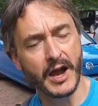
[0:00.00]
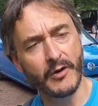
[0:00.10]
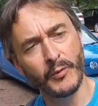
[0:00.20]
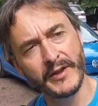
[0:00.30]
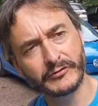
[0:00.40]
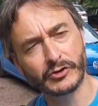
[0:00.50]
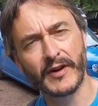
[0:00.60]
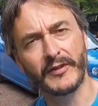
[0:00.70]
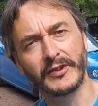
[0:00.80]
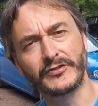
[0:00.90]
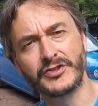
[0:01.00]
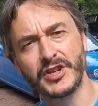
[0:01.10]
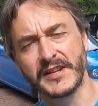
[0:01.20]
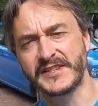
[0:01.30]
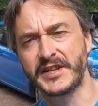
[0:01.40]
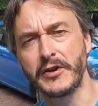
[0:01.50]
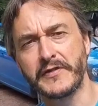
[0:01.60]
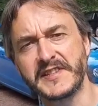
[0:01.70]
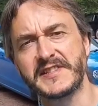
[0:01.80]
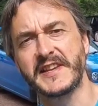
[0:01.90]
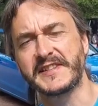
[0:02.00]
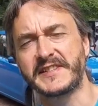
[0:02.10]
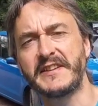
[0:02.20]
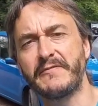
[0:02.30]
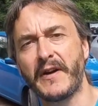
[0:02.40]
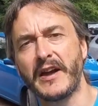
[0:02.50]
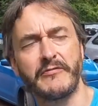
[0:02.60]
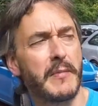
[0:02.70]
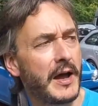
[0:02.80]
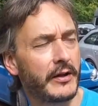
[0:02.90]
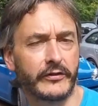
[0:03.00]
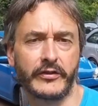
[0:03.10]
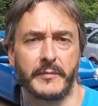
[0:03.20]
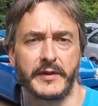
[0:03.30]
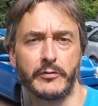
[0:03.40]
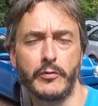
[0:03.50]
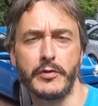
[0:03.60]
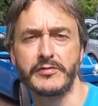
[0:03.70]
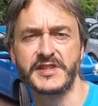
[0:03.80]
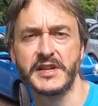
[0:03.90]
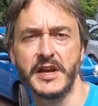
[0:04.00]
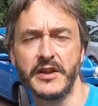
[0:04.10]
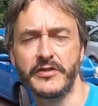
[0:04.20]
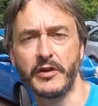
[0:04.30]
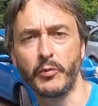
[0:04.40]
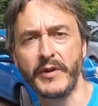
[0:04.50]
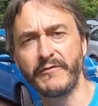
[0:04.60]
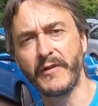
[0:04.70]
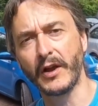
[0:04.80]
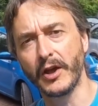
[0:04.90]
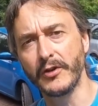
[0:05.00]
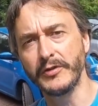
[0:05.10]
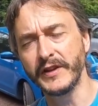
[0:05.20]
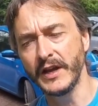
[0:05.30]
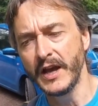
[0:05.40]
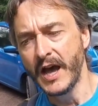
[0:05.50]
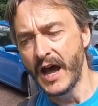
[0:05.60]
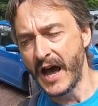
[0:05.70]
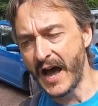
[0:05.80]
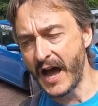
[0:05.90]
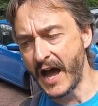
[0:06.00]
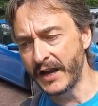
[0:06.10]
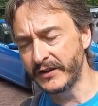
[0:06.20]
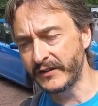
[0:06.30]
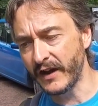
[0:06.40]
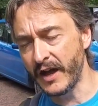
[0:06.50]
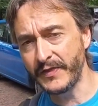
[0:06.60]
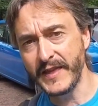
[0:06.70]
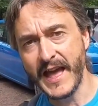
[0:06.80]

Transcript: We've travelled just over 65 miles coming the route that we followed, and at the